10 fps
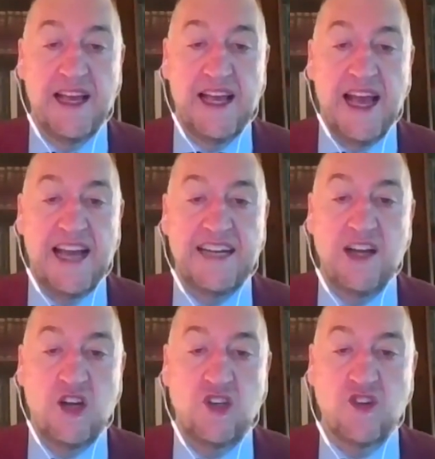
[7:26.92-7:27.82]
had
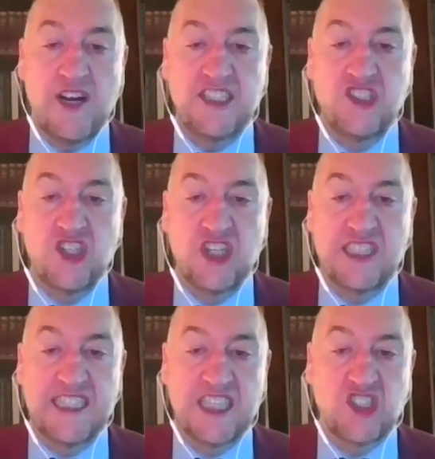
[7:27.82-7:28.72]
no greater
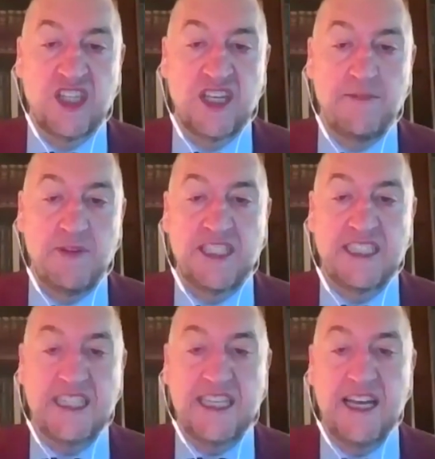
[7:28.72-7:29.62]
jurisdictional
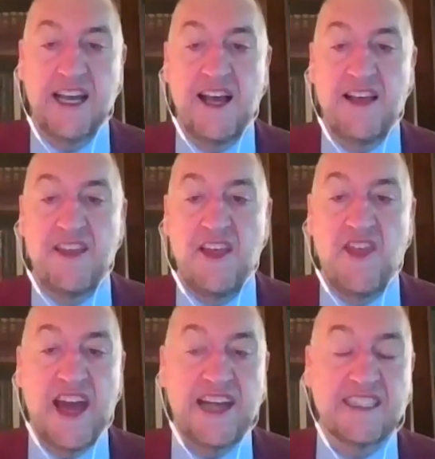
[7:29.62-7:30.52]
immunity than
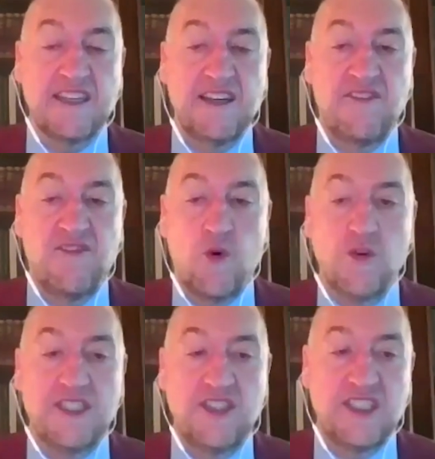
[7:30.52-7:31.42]
that
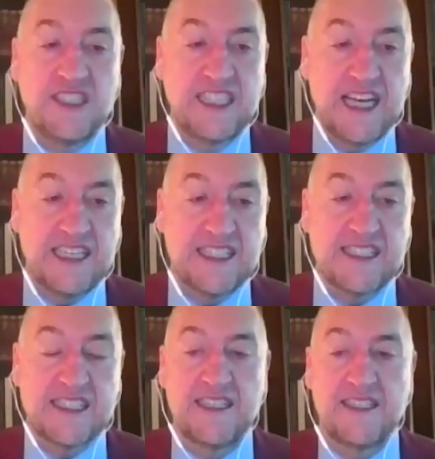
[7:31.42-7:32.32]
afforded to states.